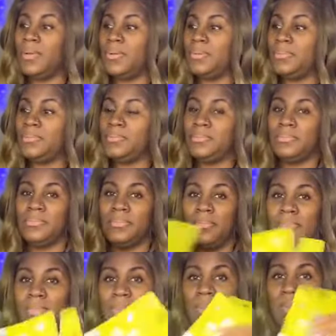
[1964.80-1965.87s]
on
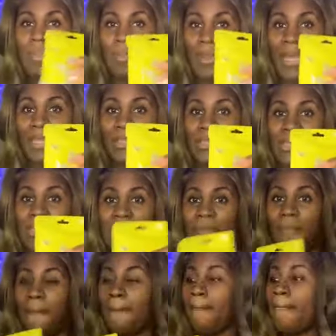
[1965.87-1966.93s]
the patches.
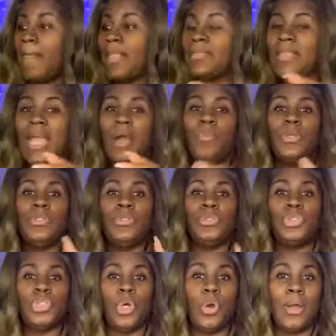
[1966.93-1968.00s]
Now, when
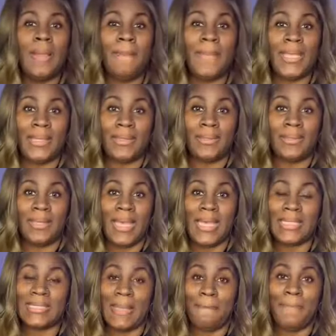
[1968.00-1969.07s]
you join me
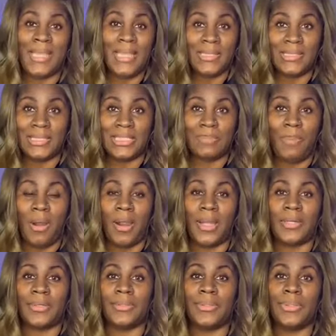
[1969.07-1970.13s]
as a business
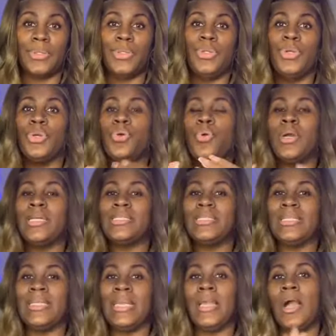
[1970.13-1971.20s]
partner, you're
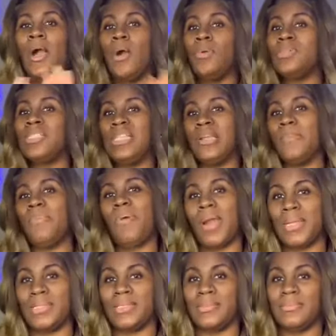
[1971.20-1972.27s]
going to get wholesale
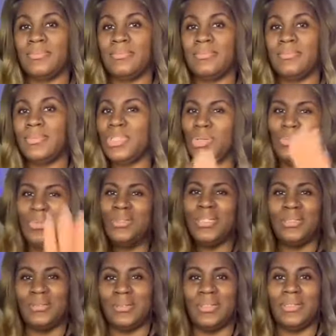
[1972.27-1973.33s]
price. So
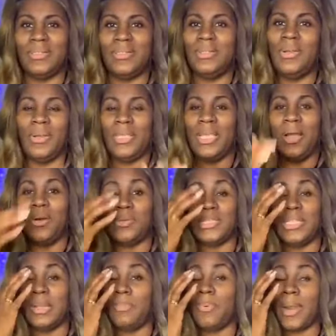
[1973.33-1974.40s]
you're good. You're going to get
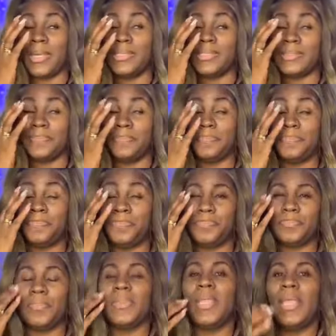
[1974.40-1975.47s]
wholesale price.
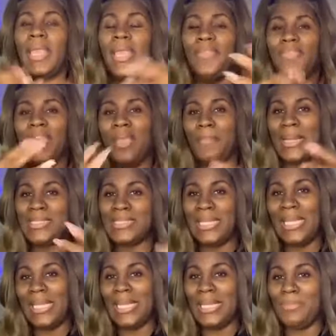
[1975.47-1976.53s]
And then
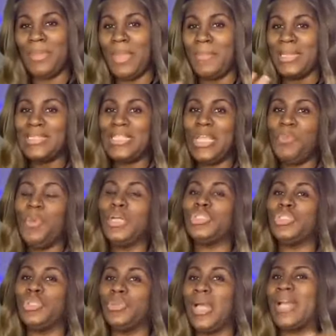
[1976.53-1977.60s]
me and my team, we're
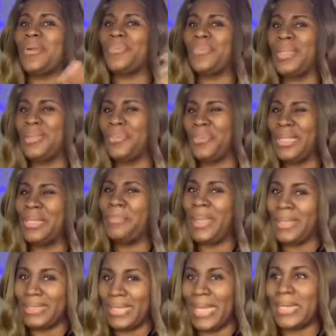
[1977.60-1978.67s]
going to show you how to really, really
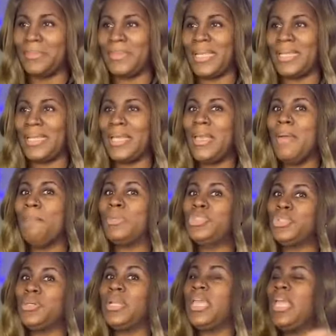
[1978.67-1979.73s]
make a lot of money.
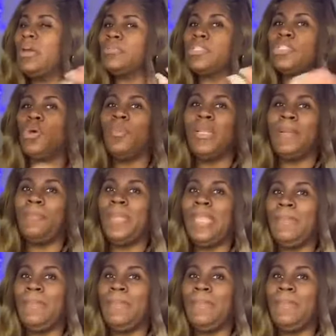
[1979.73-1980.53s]
But you're going to help so many